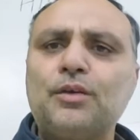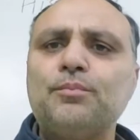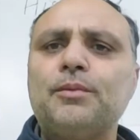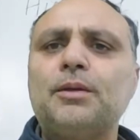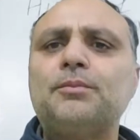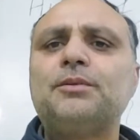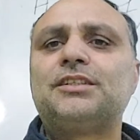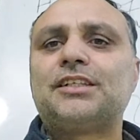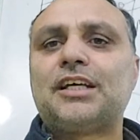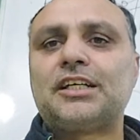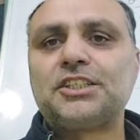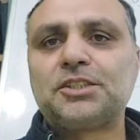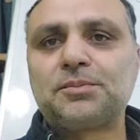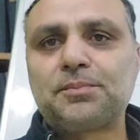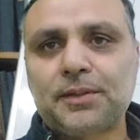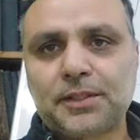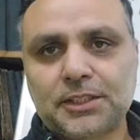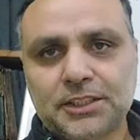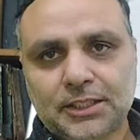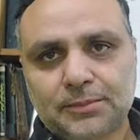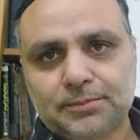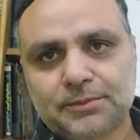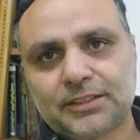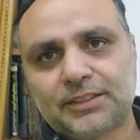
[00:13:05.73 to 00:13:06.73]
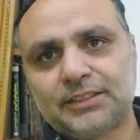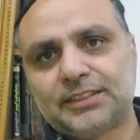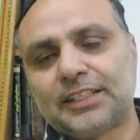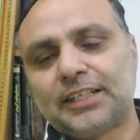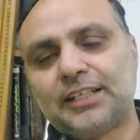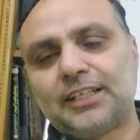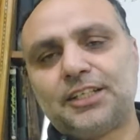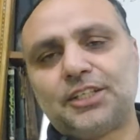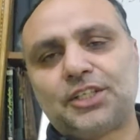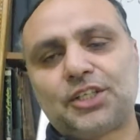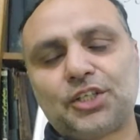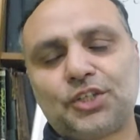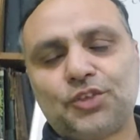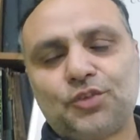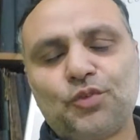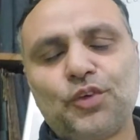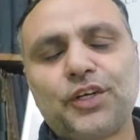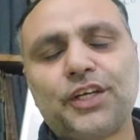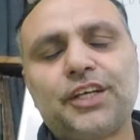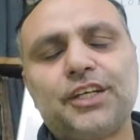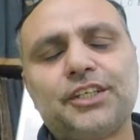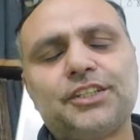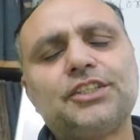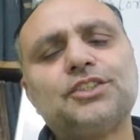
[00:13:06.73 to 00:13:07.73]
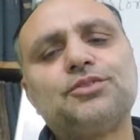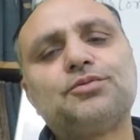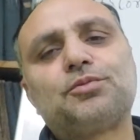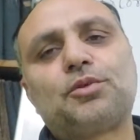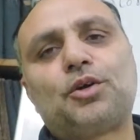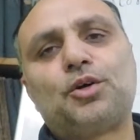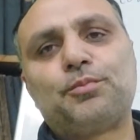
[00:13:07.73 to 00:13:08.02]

Maybe sense perception is a later invocation